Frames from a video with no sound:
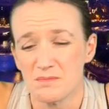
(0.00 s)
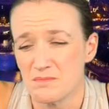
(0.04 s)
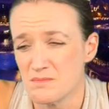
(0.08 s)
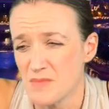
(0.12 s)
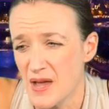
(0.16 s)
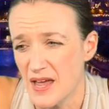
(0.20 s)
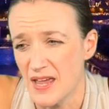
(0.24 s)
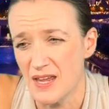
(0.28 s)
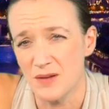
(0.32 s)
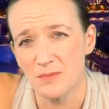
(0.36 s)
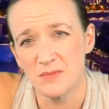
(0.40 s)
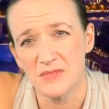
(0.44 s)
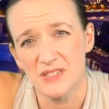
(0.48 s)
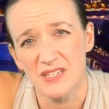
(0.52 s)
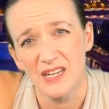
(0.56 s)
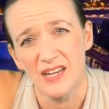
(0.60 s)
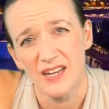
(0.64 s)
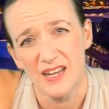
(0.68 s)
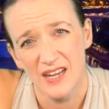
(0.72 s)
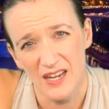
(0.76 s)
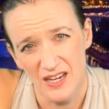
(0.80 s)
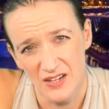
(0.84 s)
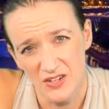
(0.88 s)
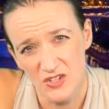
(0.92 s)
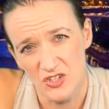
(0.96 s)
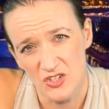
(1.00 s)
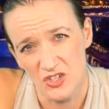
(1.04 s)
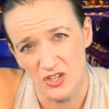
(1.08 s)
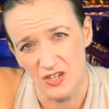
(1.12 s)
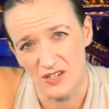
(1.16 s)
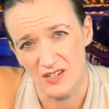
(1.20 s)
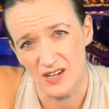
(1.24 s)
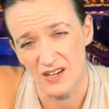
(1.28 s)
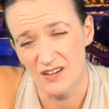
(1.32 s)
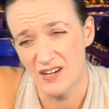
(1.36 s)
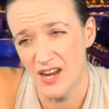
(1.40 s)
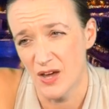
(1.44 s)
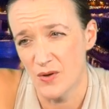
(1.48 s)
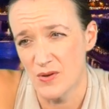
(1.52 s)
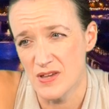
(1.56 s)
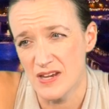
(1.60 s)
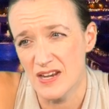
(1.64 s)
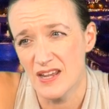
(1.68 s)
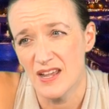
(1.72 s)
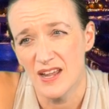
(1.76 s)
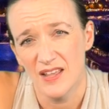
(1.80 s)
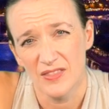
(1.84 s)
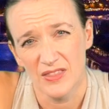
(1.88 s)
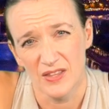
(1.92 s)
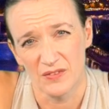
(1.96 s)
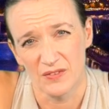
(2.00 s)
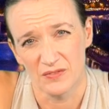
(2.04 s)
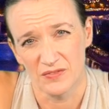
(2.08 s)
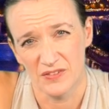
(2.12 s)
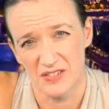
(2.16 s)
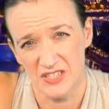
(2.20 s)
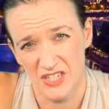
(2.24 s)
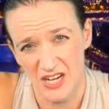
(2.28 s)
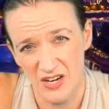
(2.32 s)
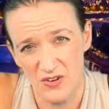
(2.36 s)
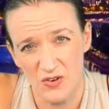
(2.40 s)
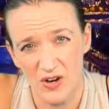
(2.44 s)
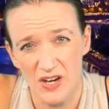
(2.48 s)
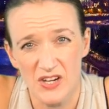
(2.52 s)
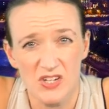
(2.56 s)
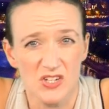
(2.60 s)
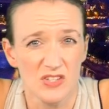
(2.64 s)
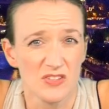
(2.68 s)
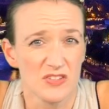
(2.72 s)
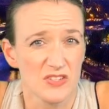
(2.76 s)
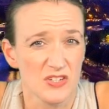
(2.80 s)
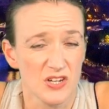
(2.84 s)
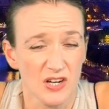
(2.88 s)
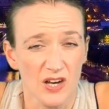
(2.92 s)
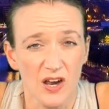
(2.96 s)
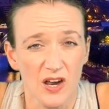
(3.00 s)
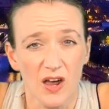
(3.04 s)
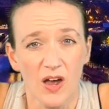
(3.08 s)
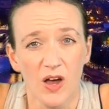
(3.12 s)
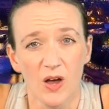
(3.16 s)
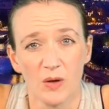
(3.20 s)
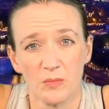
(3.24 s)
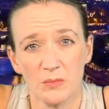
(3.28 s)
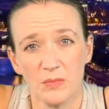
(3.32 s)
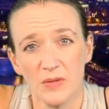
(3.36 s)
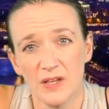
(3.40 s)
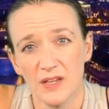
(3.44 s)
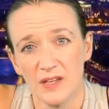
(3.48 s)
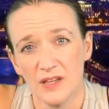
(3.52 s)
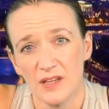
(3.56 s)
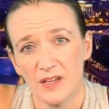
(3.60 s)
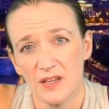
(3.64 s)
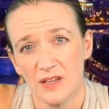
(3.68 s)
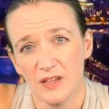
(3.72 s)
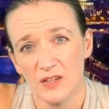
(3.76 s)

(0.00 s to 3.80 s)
maimed, injured, and knowing that for generations to come,